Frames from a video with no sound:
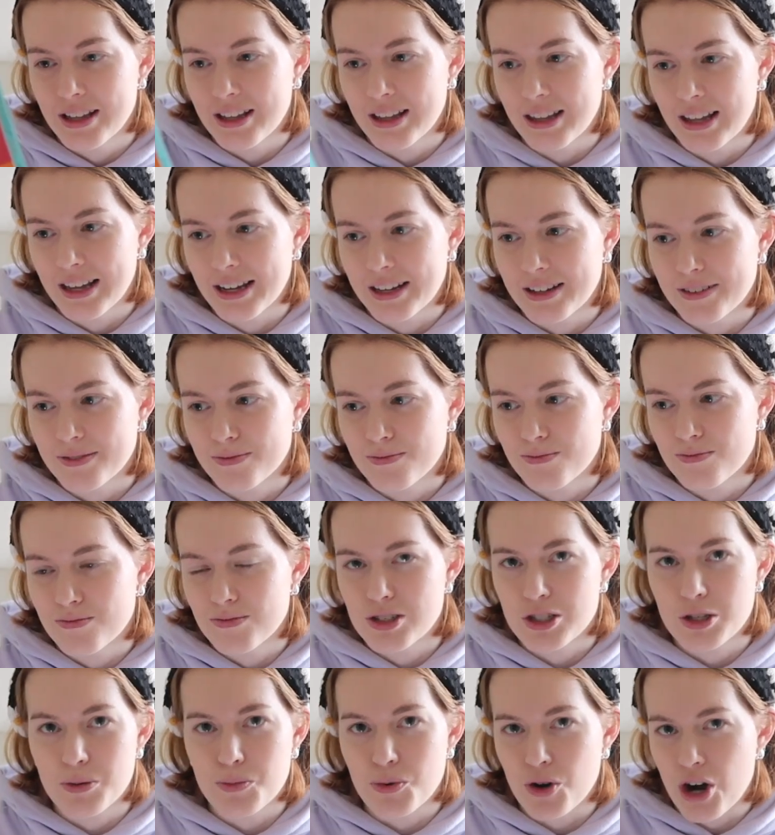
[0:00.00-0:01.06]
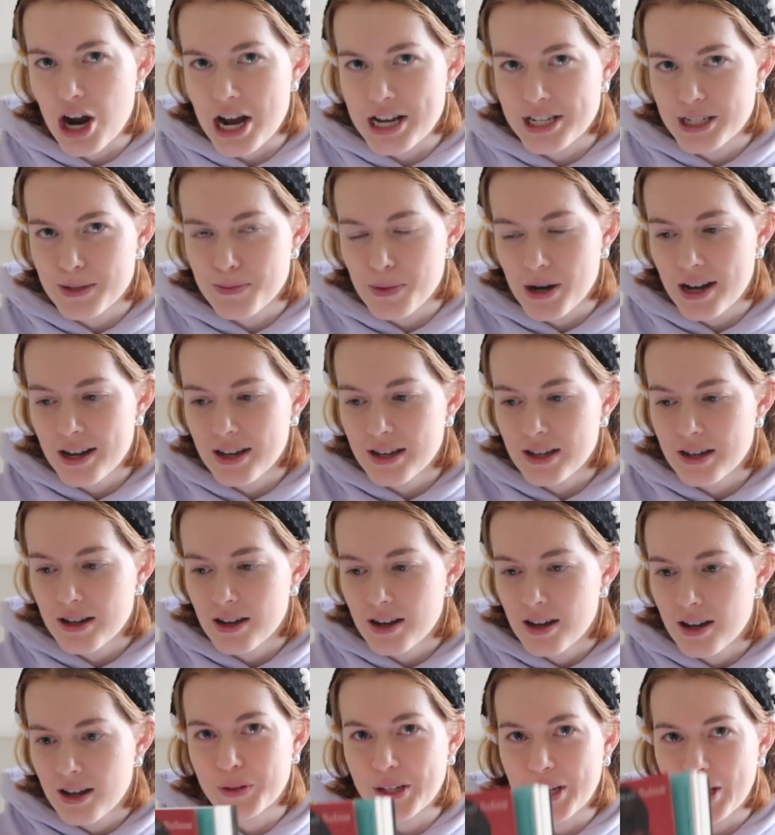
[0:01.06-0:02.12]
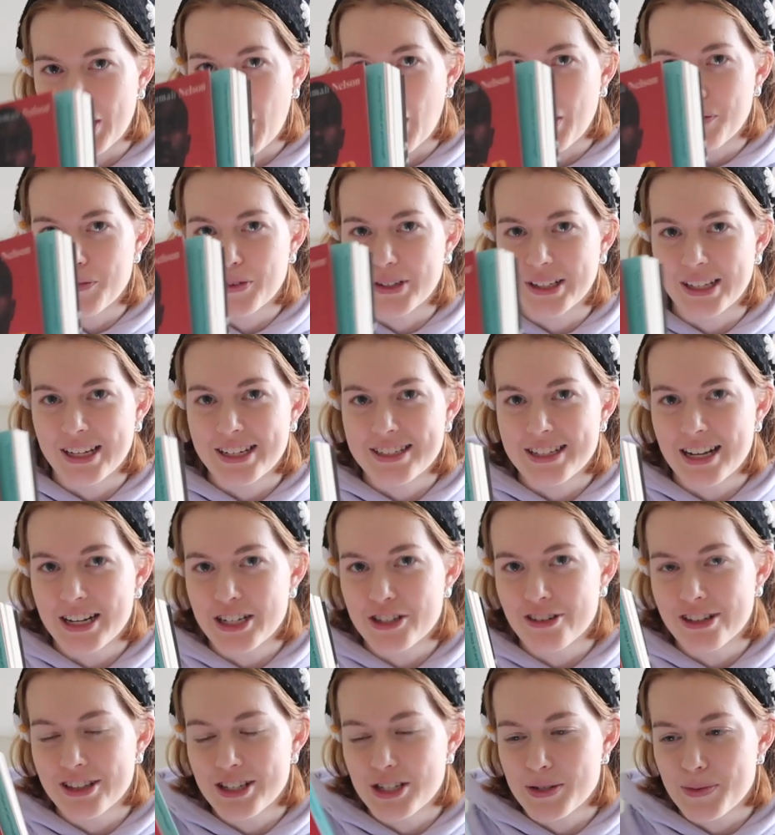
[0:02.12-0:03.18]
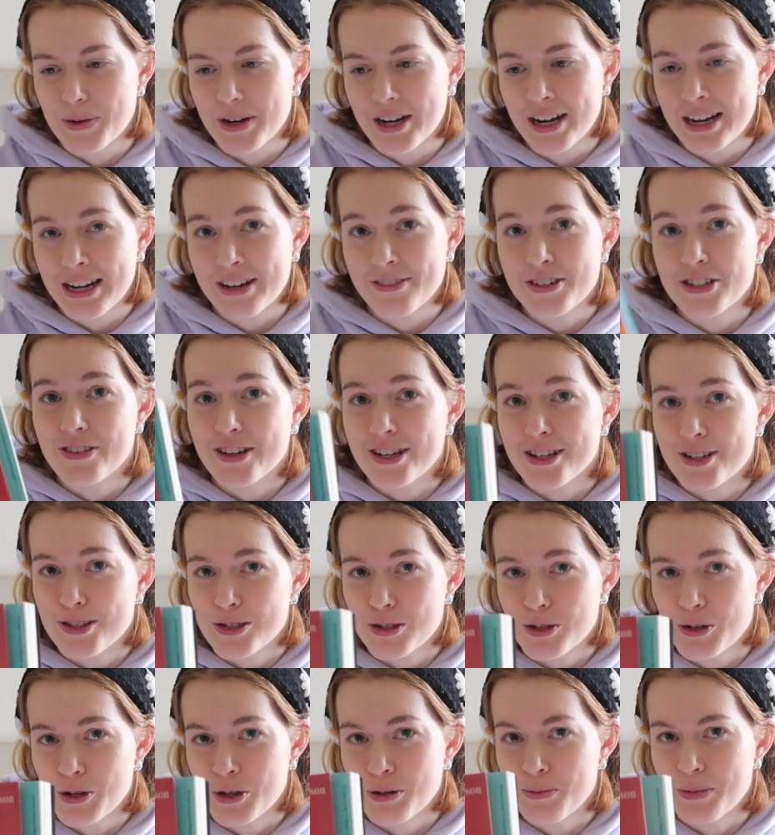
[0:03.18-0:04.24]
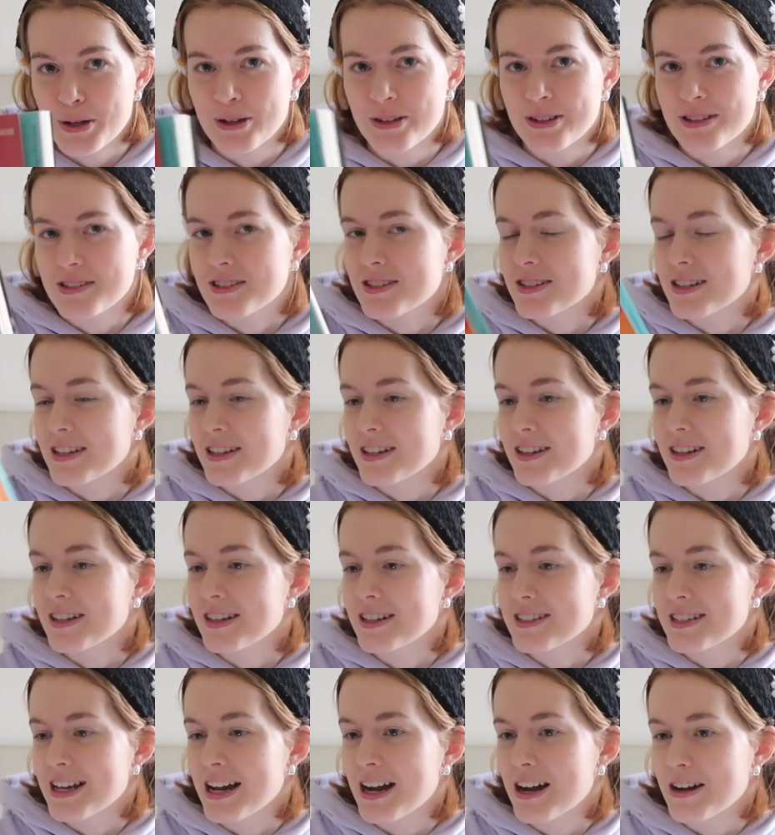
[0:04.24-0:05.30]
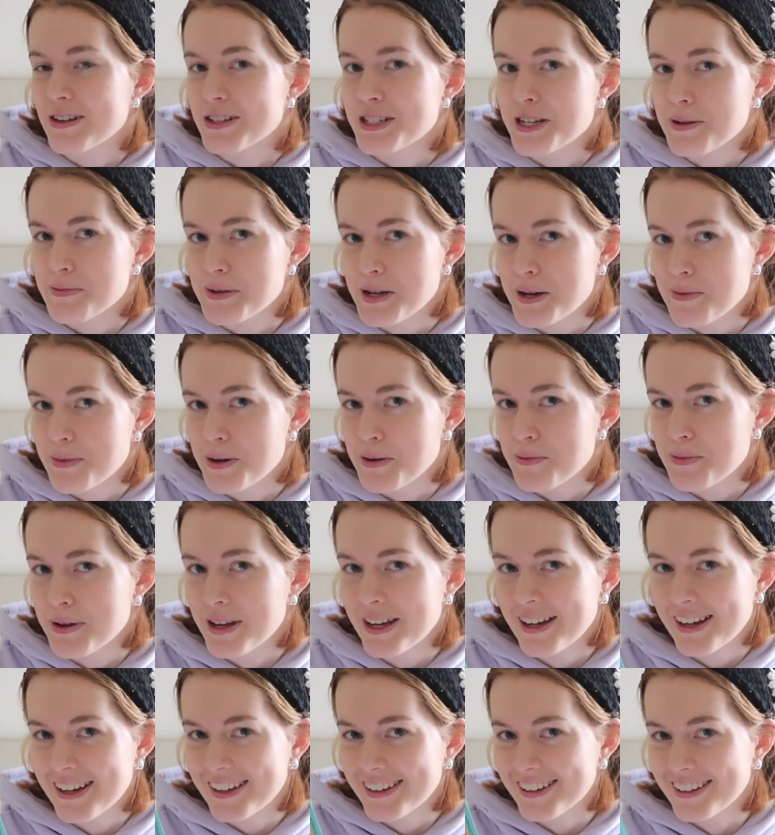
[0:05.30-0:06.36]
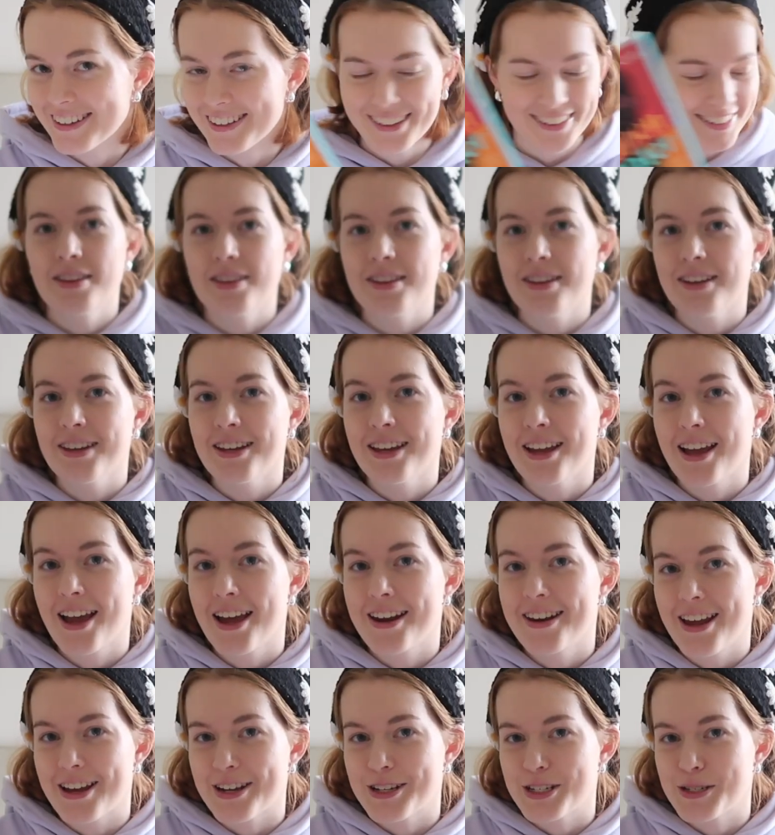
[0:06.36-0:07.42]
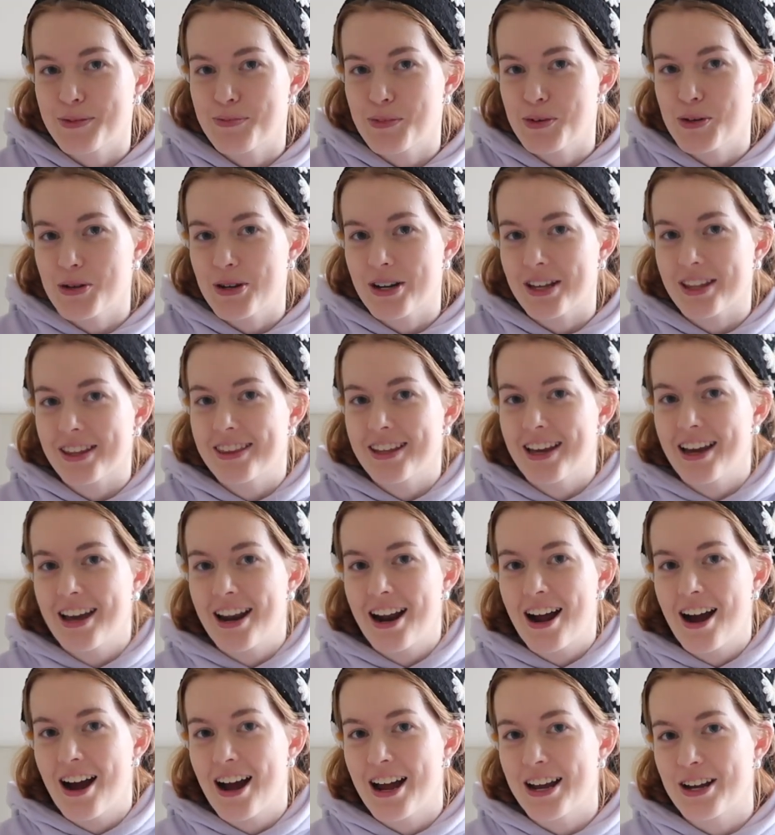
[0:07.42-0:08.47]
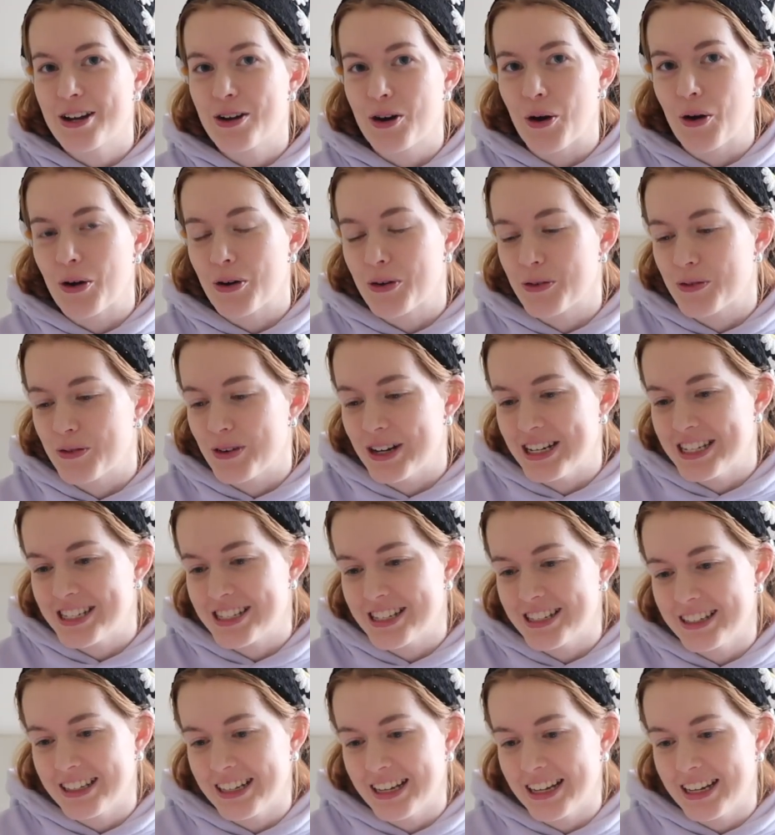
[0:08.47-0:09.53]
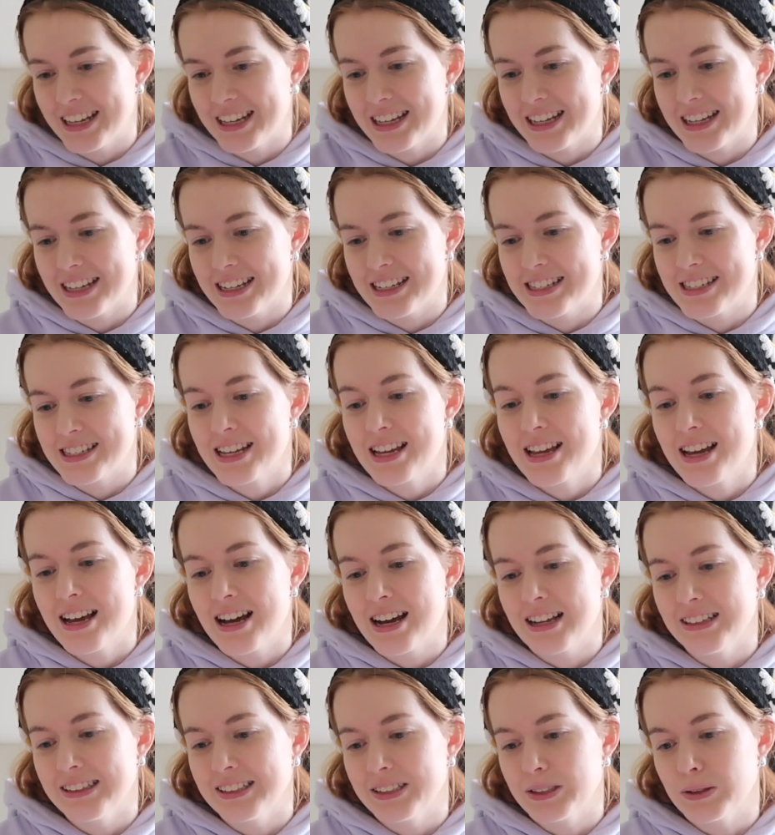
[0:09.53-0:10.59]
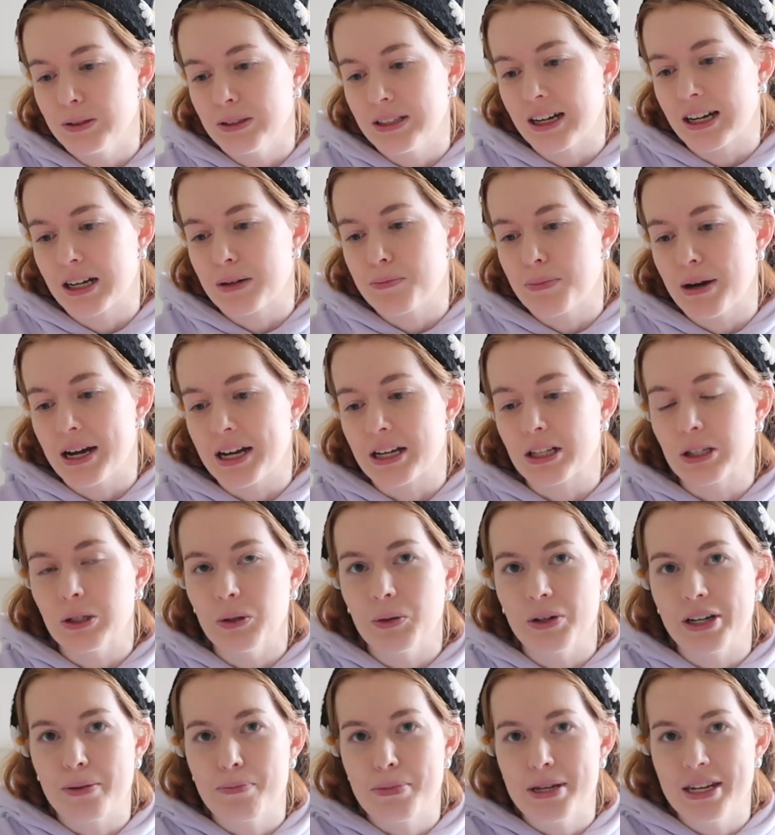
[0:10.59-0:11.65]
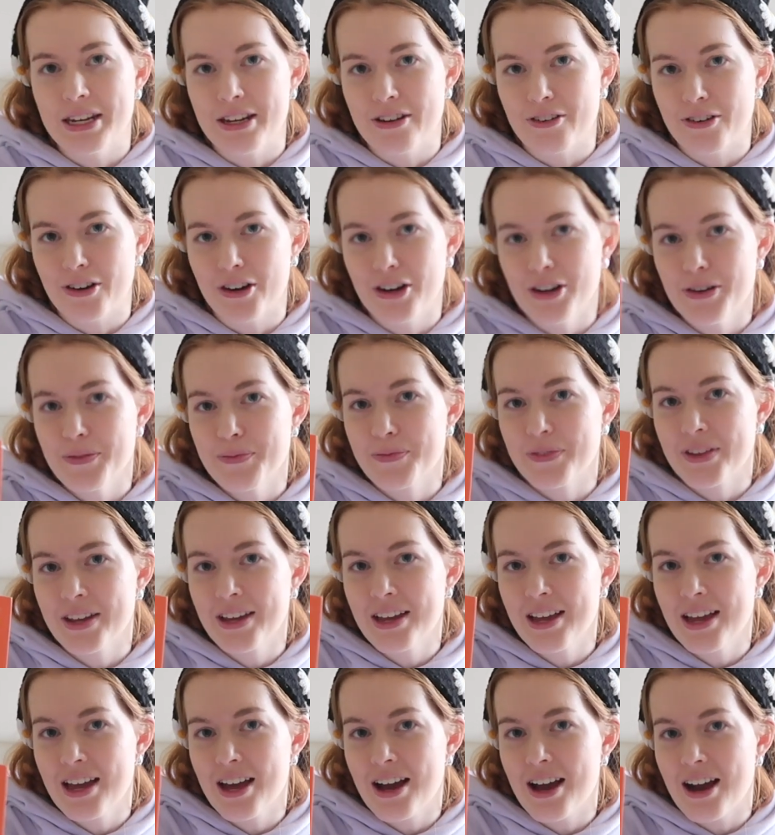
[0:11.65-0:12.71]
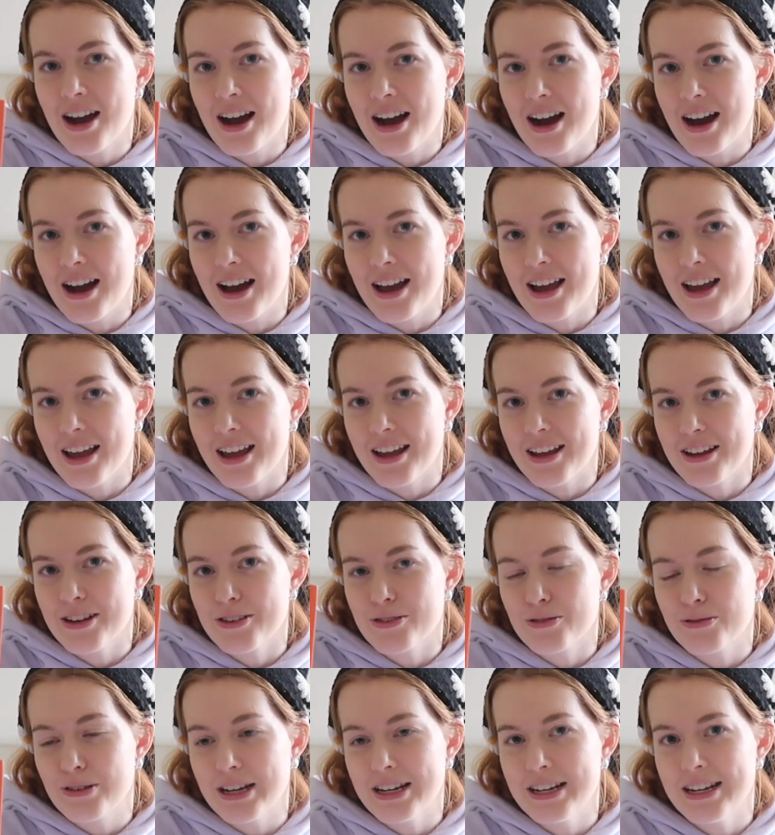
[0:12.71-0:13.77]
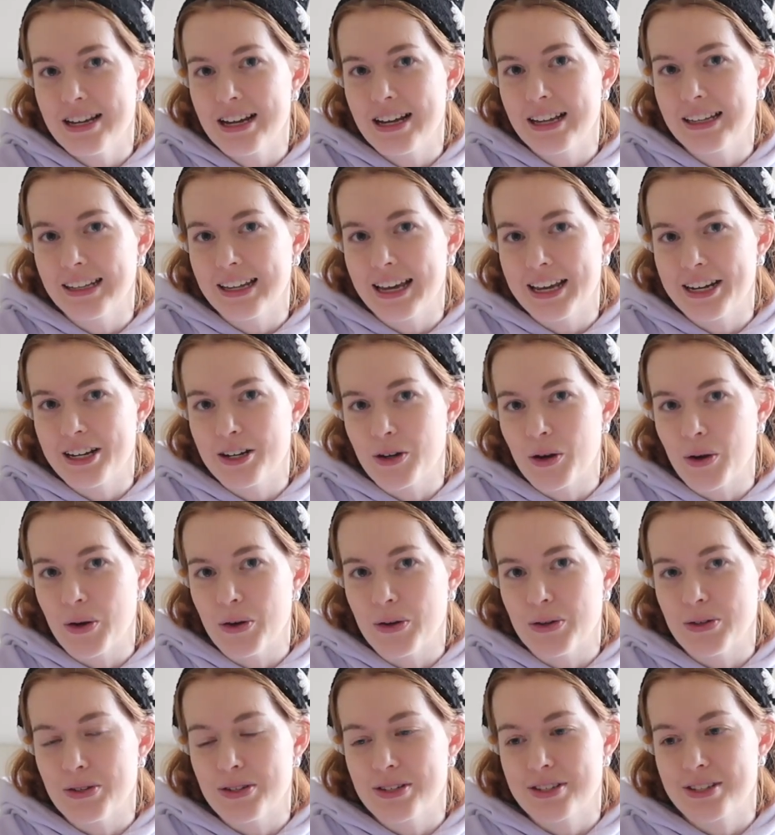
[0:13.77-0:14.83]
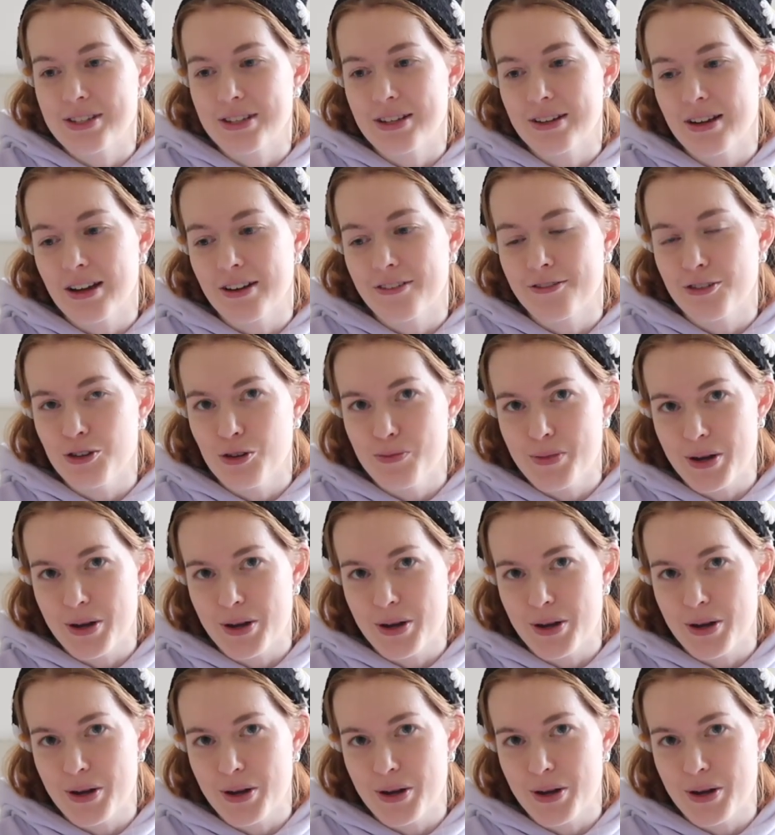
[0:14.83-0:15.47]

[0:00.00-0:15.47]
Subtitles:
like surprised by it. But yeah, I'm really excited to read this one. I have to read it soon because it is our September pick. The next book that I got recently is A Little Luck by Claudia Piñeiro. I read Elena Knows a few